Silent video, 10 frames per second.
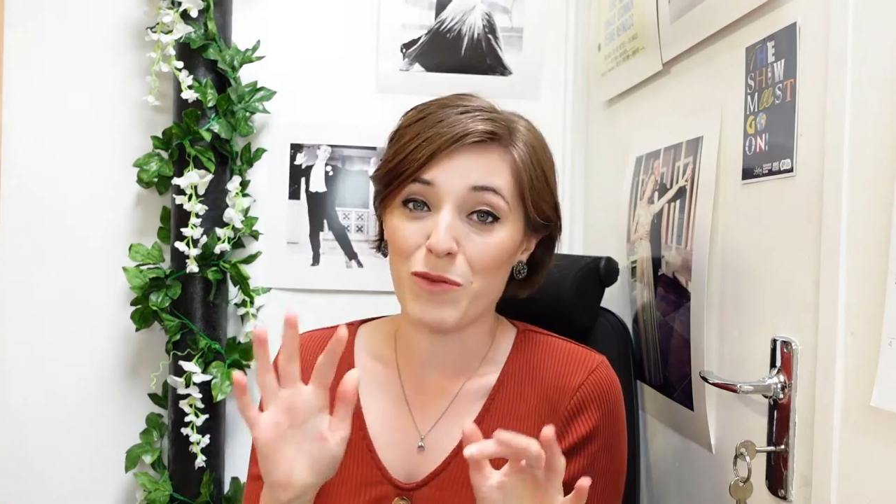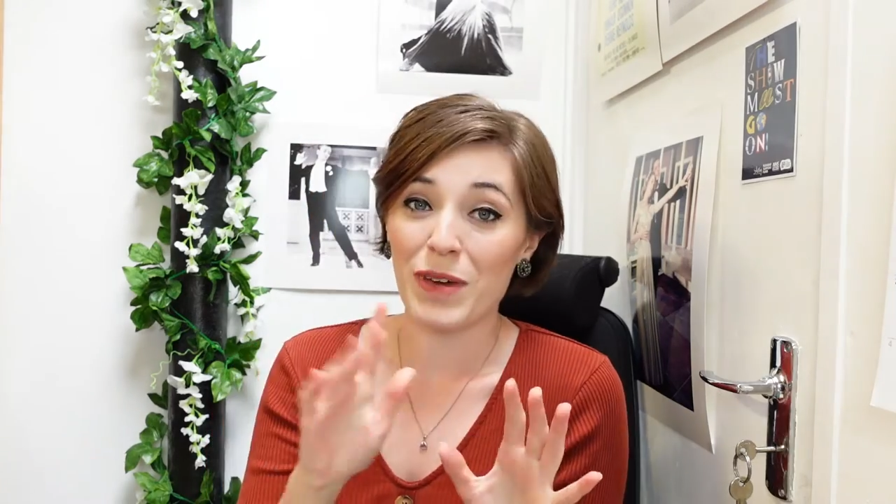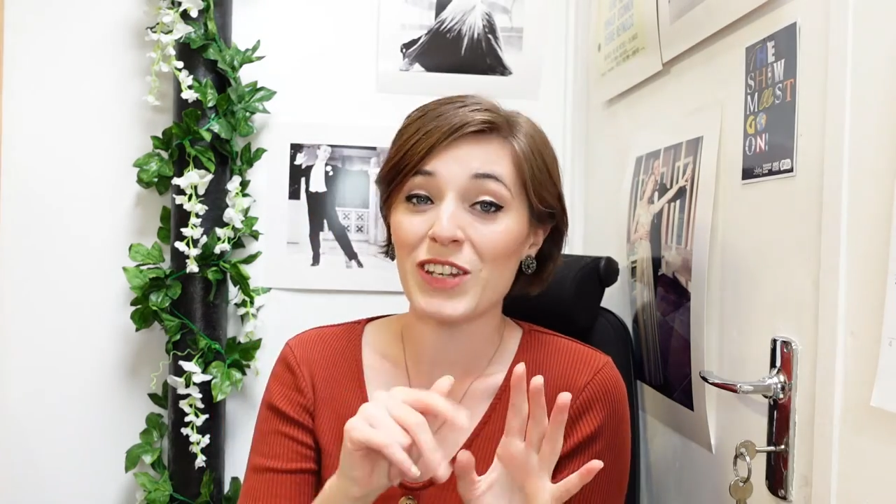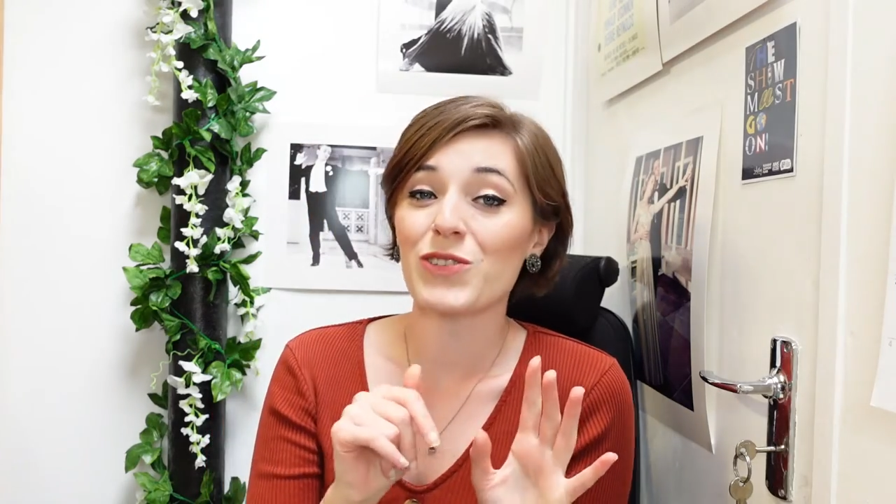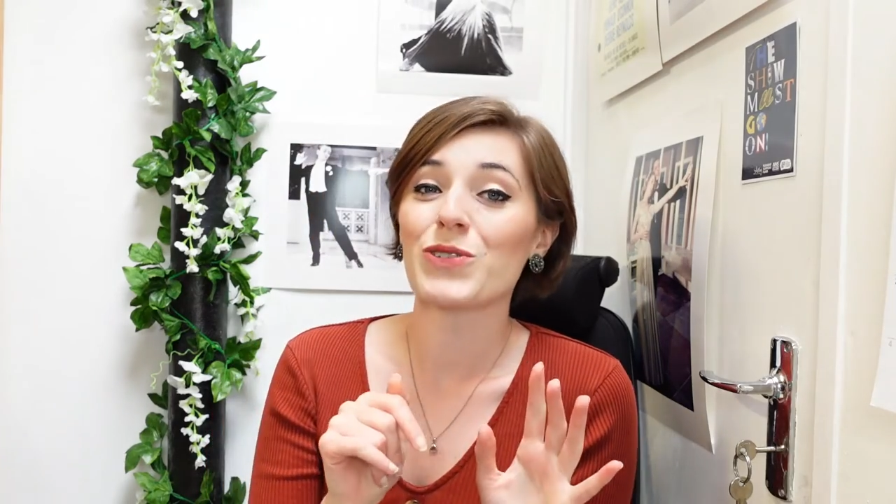and
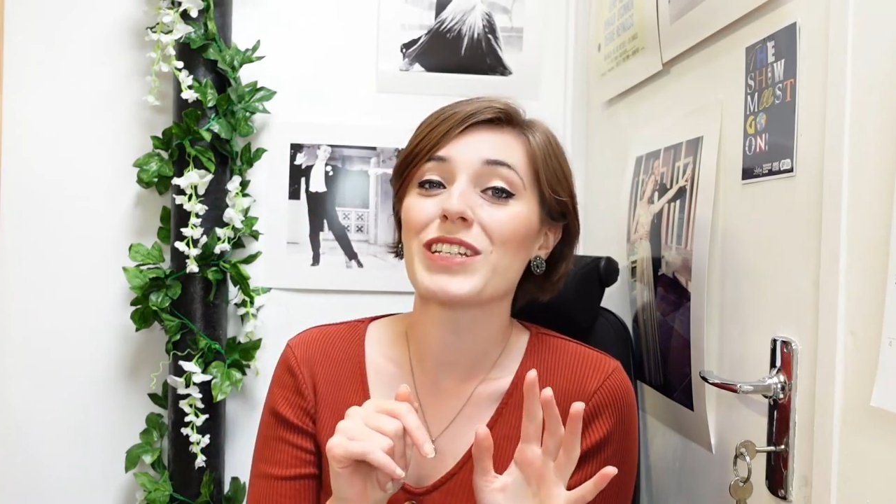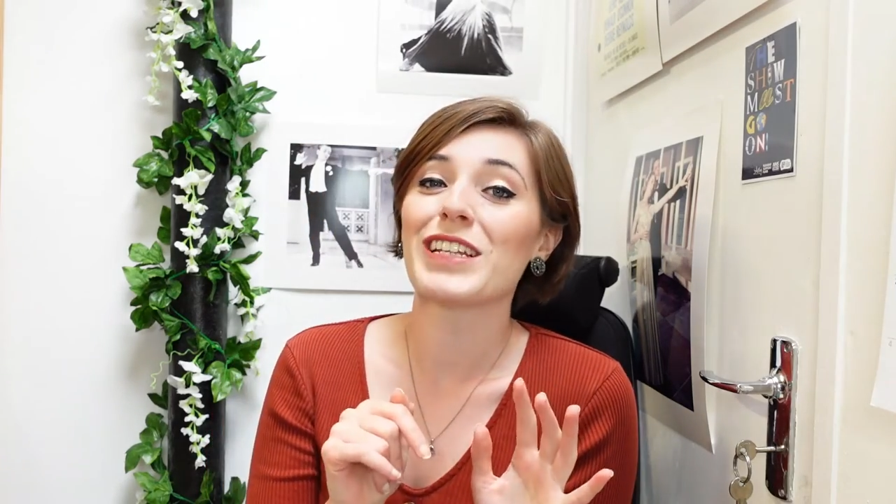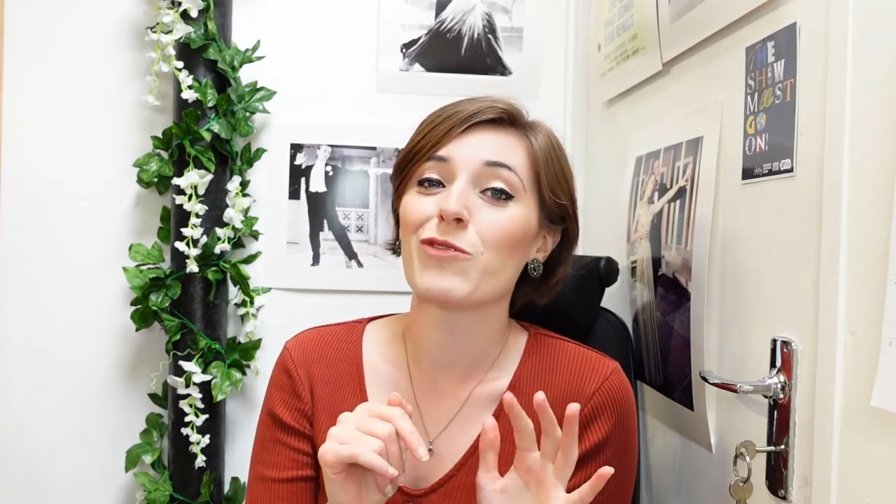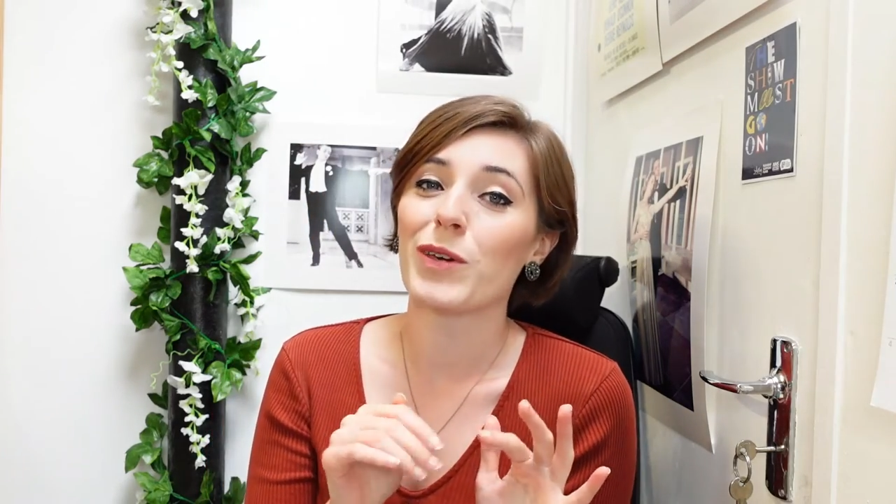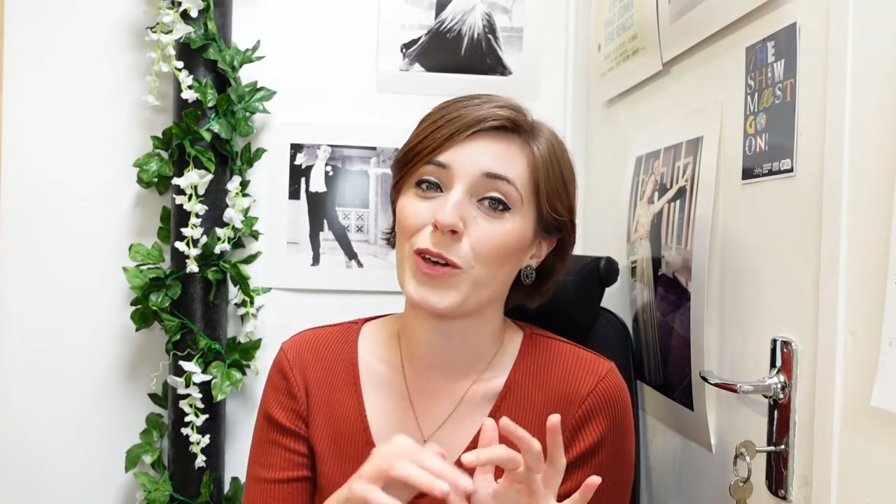make sure to
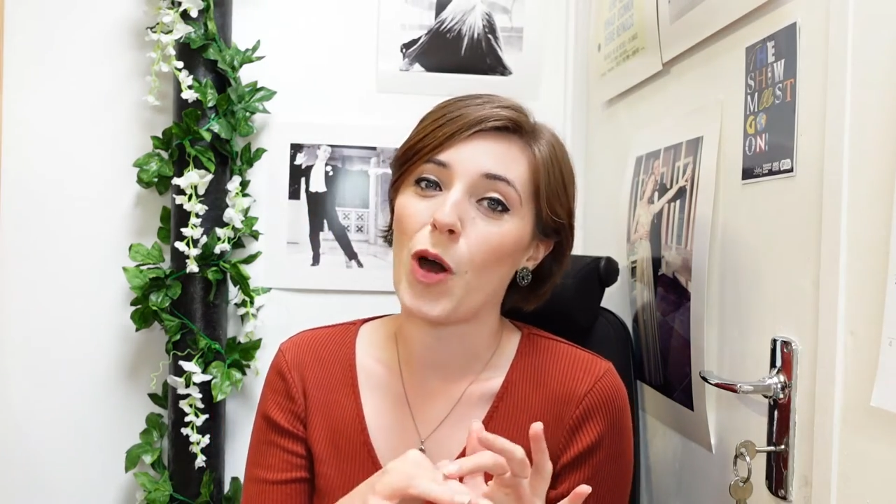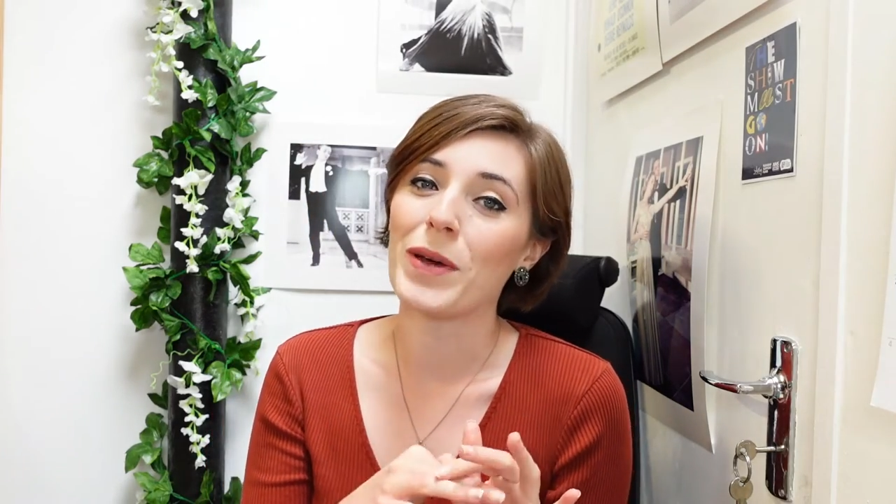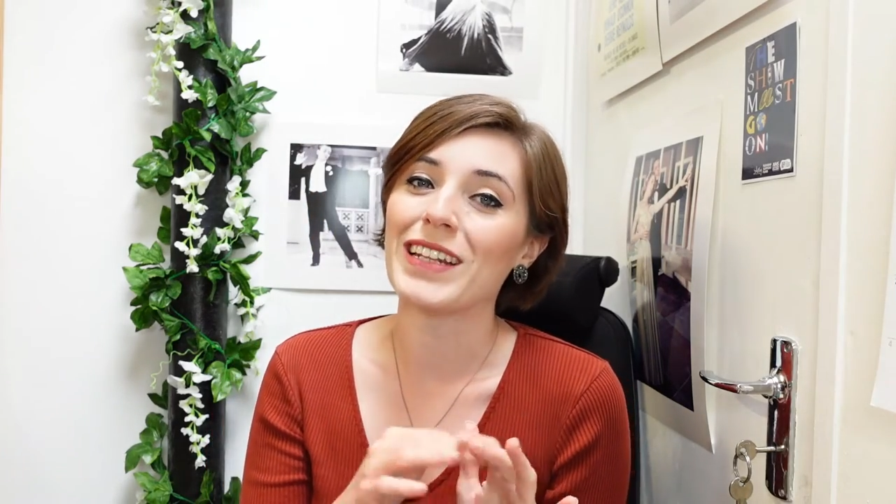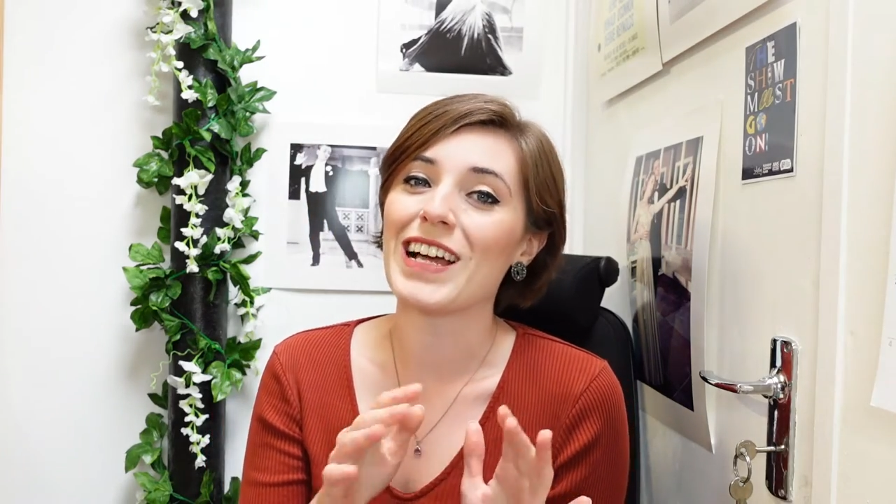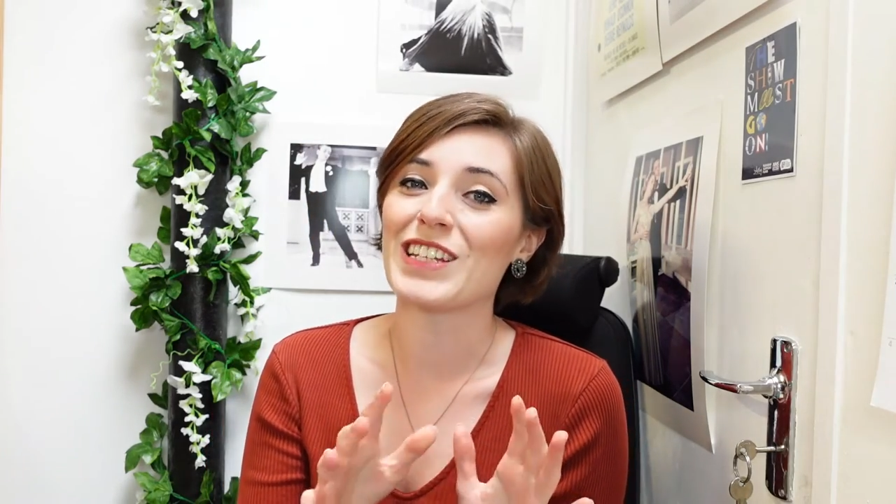leave me a
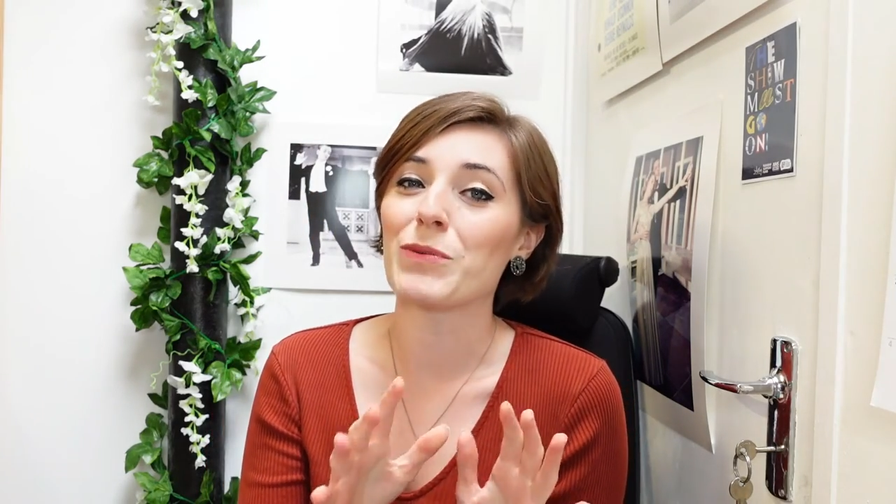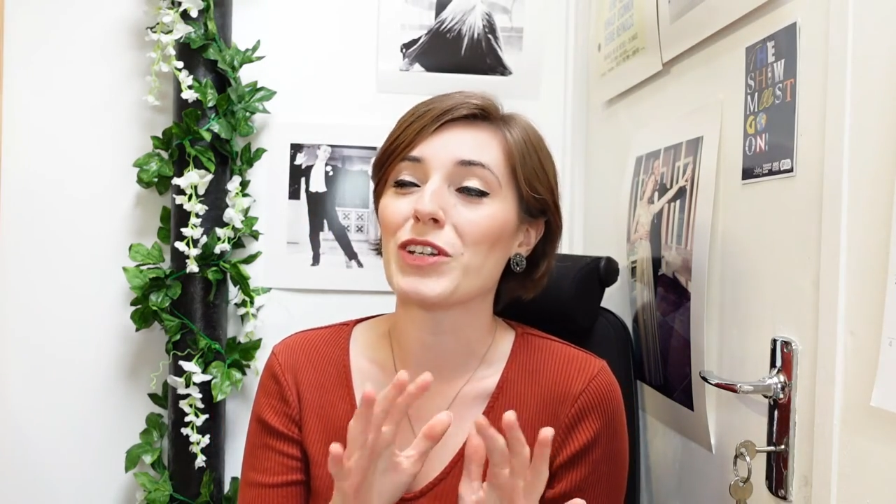comment letting